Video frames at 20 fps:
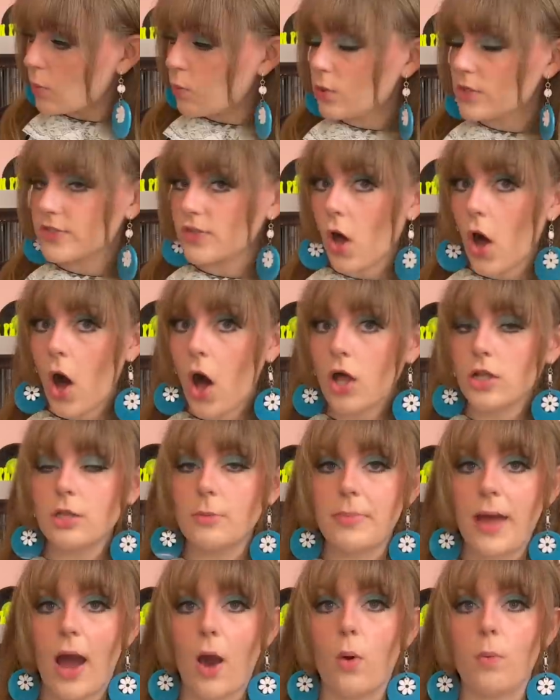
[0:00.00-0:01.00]
was all
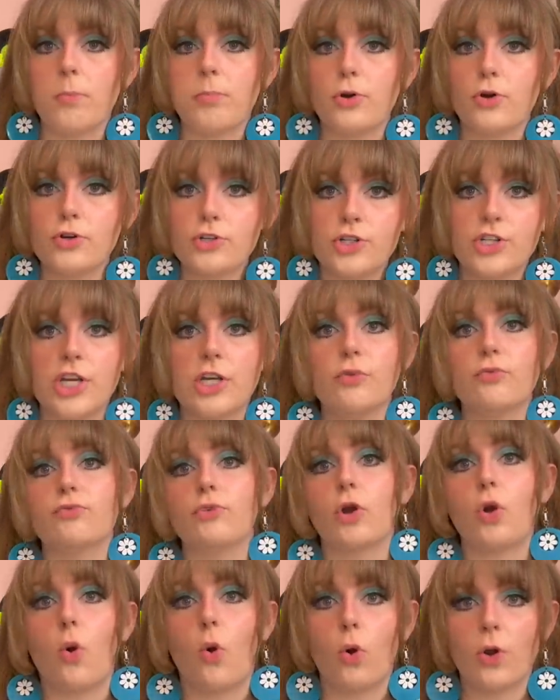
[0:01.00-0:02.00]
about pushing
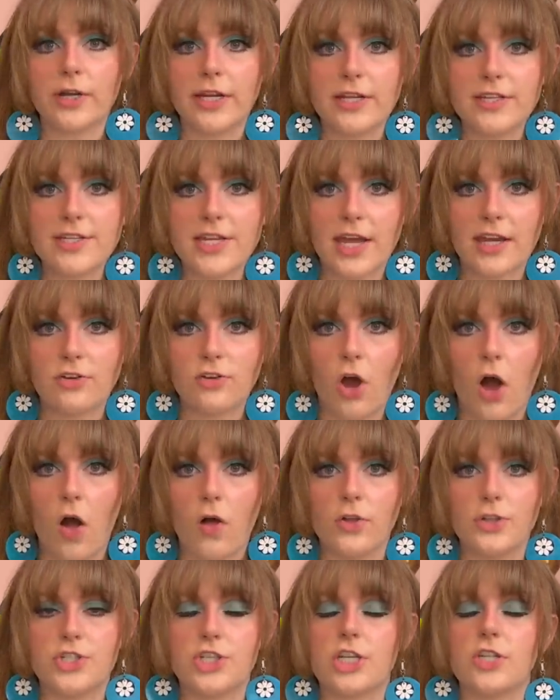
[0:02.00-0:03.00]
recording
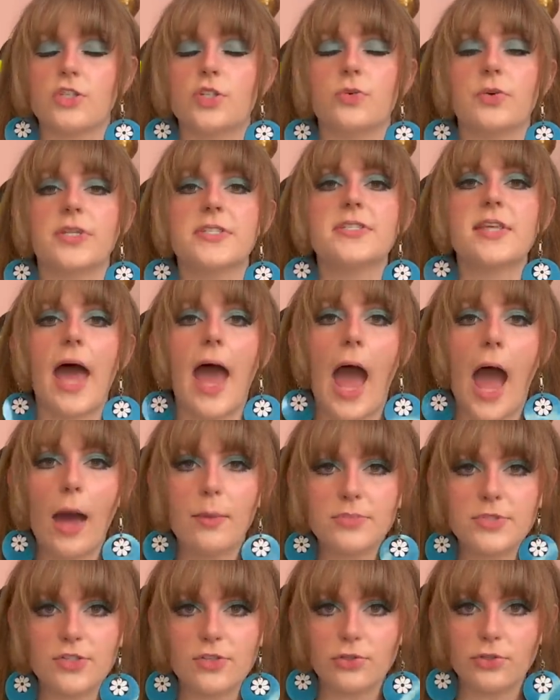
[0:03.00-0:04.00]
technology to its
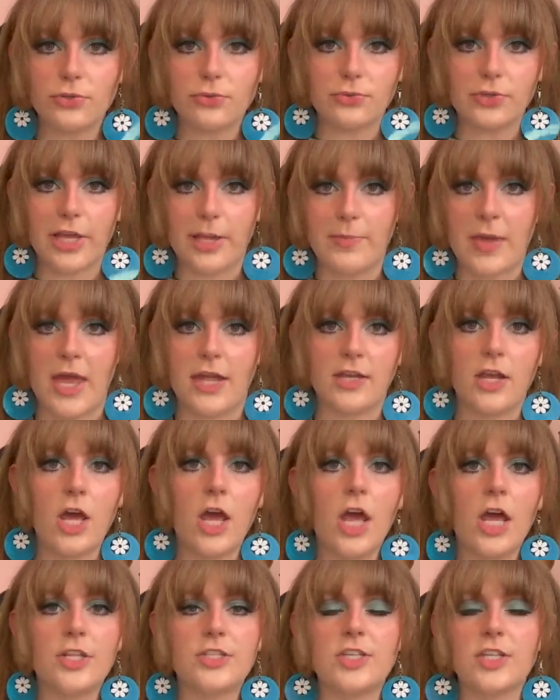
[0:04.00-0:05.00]
absolute limit
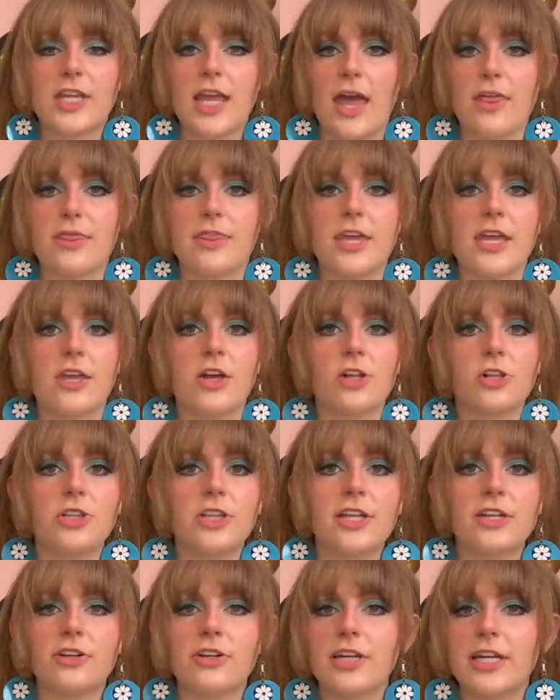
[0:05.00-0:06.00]
to get the
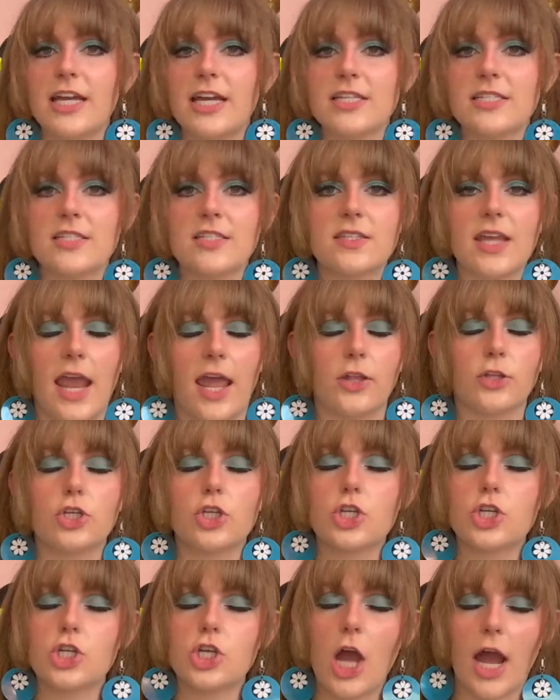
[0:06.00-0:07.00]
glitteriest and
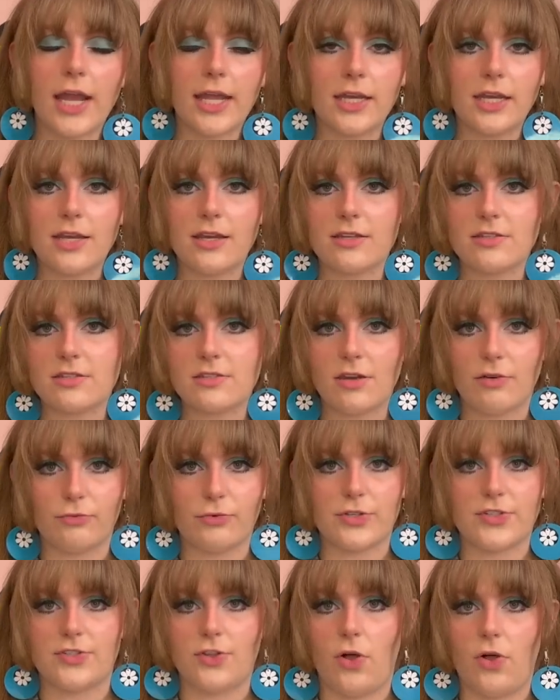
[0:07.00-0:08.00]
shiniest of
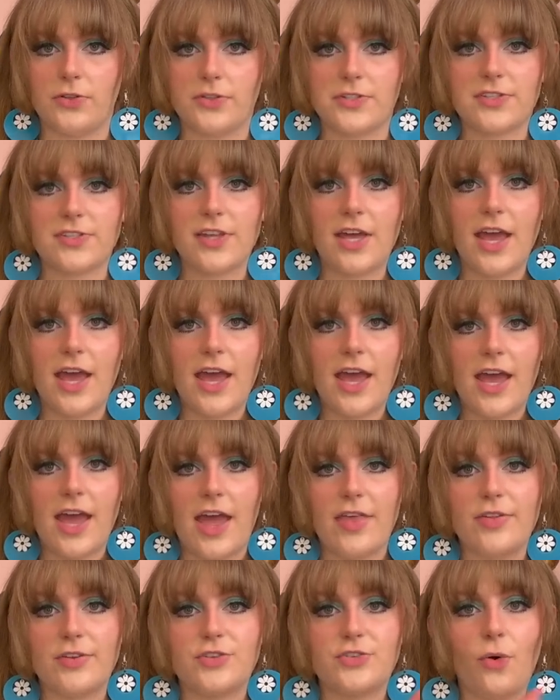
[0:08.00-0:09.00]
results,
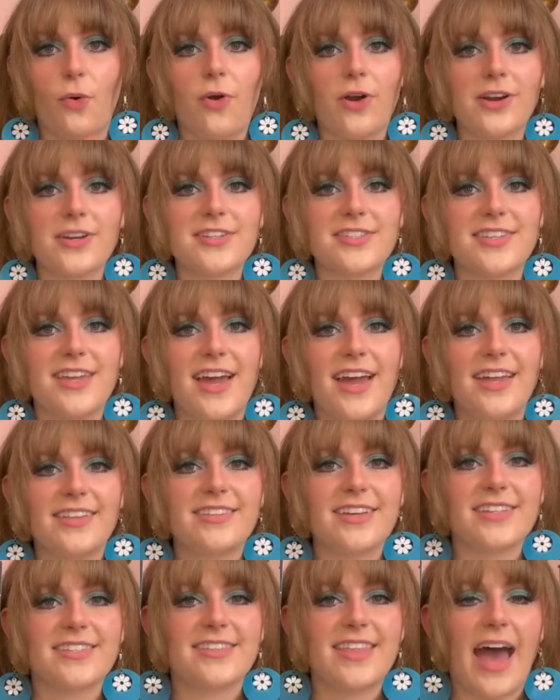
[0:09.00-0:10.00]
and The Doors
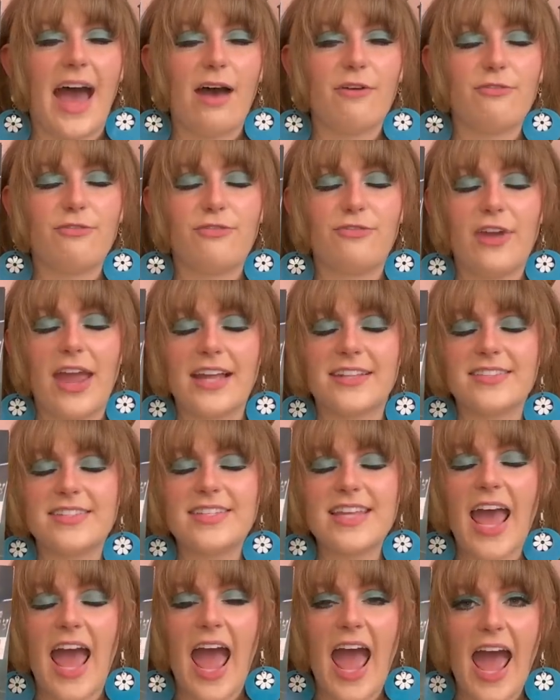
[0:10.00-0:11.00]
does that
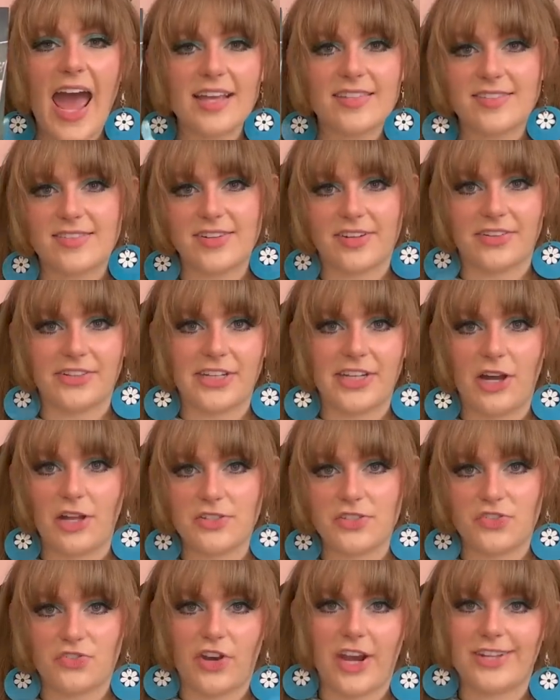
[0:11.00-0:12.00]
fantastically on
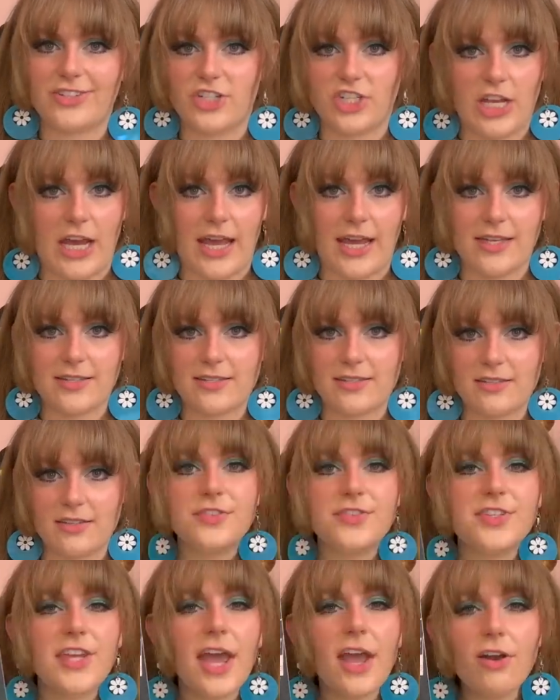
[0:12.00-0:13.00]
Strange Days.
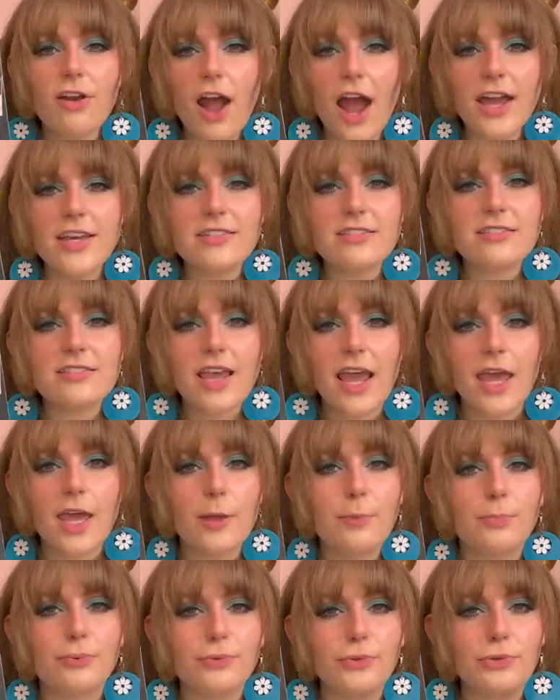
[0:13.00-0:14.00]
Dare I say
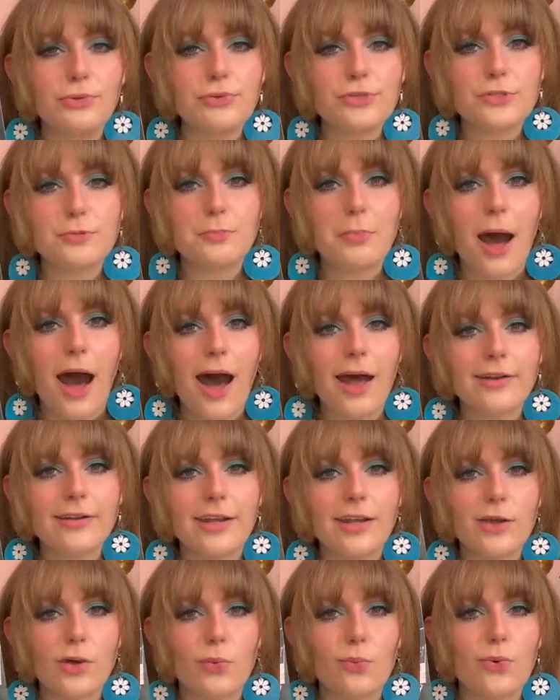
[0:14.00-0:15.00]
Bruce
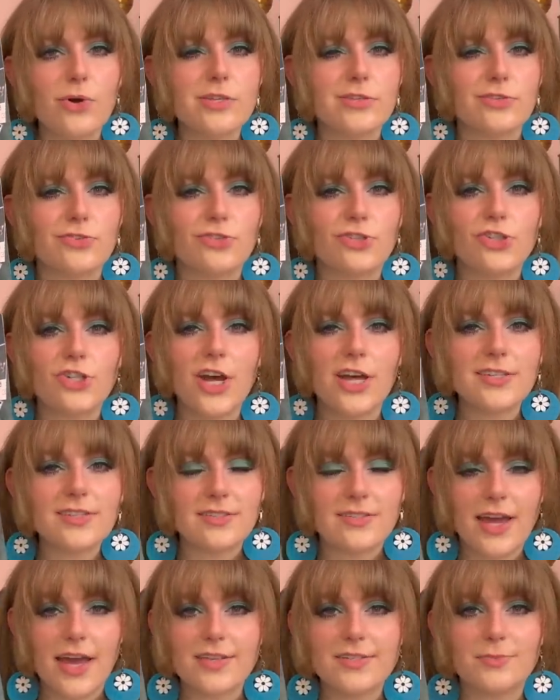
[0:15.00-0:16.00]
Botnick was
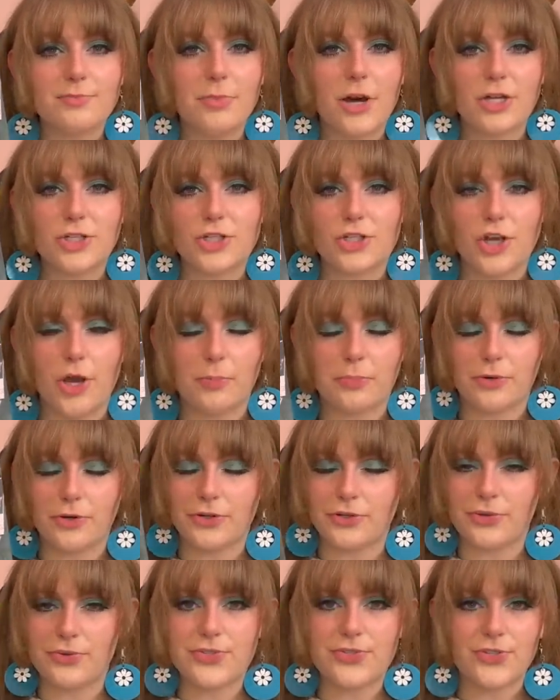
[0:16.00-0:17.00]
just as much a
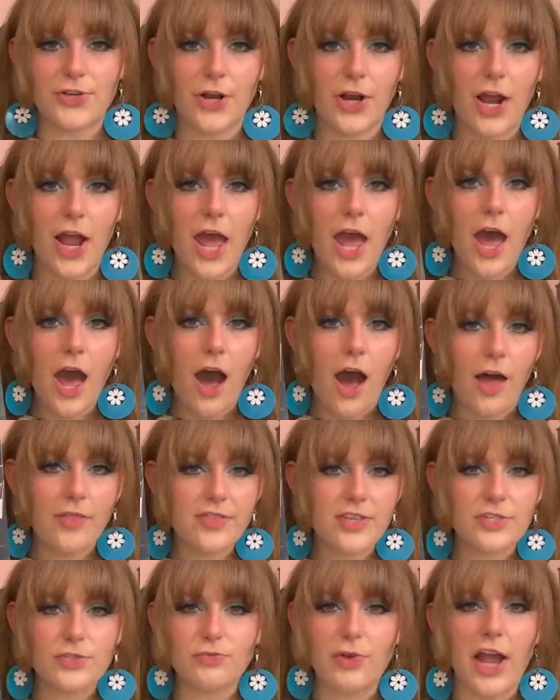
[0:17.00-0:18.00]
producer on
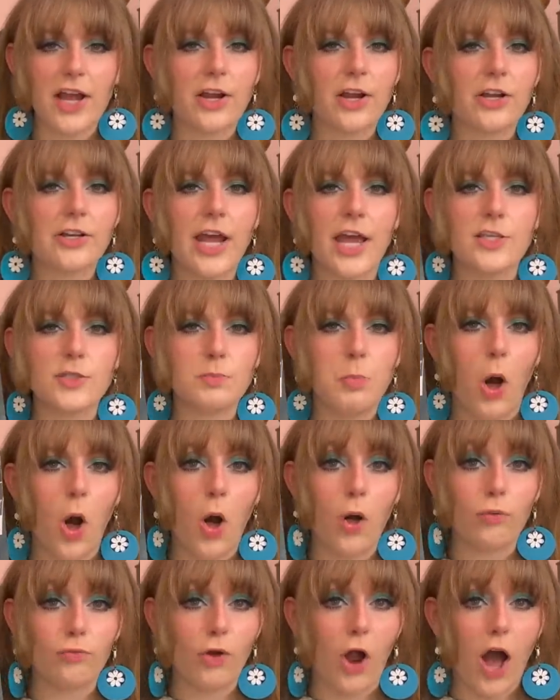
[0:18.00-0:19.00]
this record as
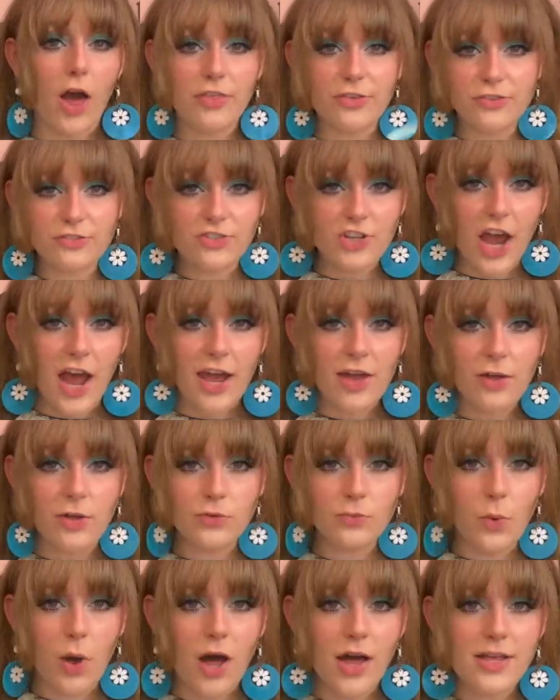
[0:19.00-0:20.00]
Paul
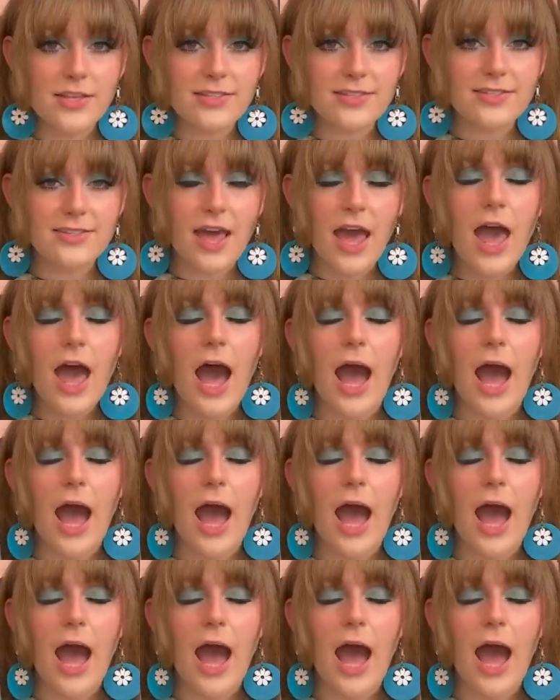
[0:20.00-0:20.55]
Rothschild was.